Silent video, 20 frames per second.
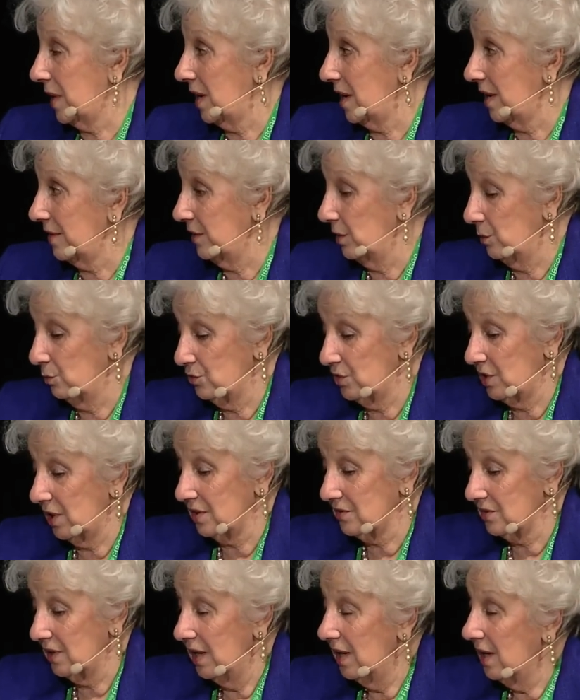as well
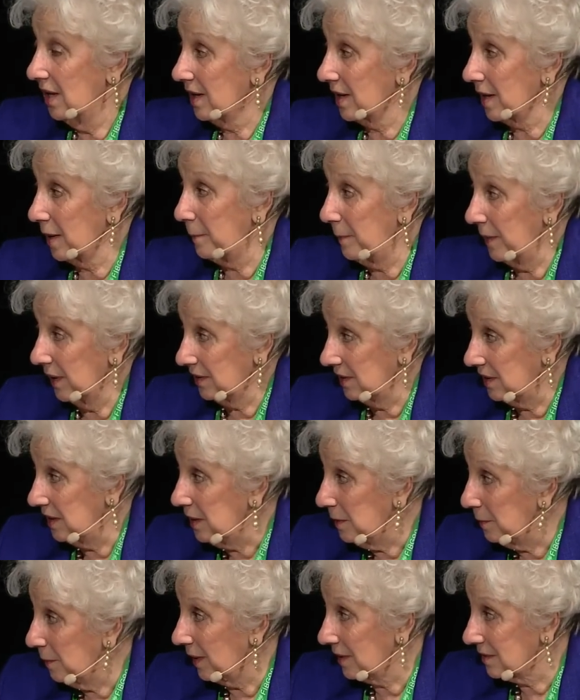as the United
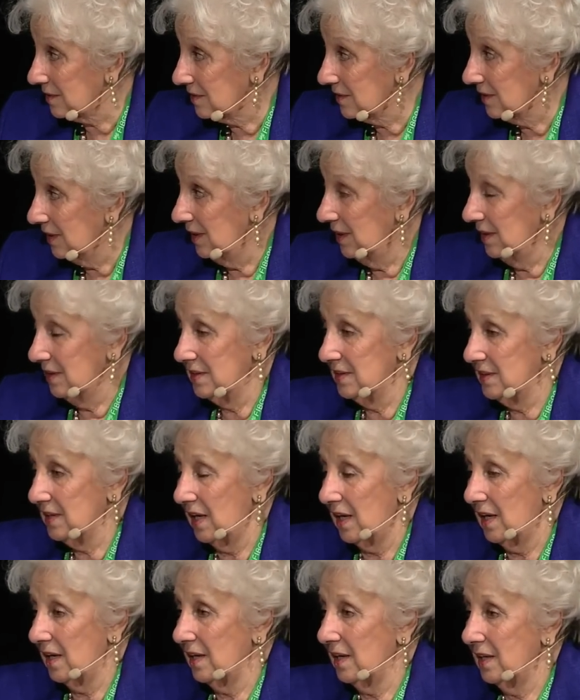Nations seat at
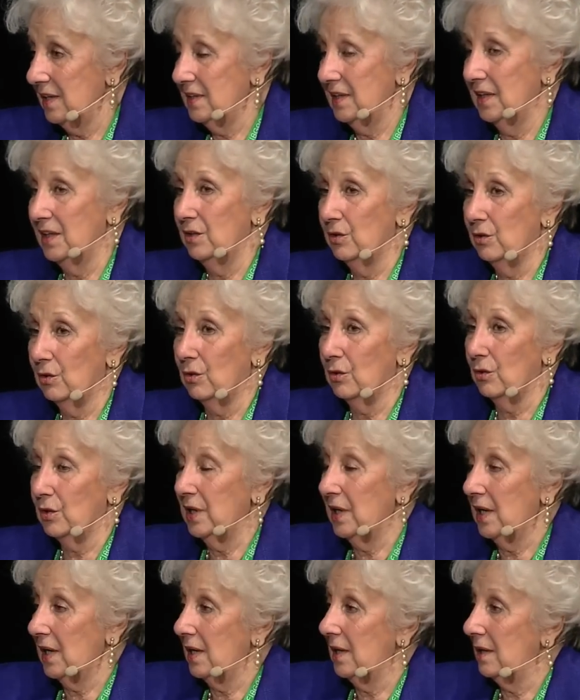the New
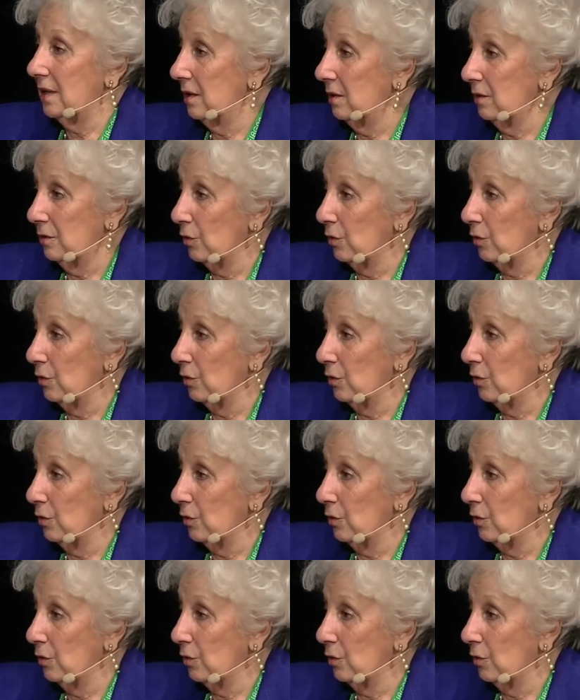York.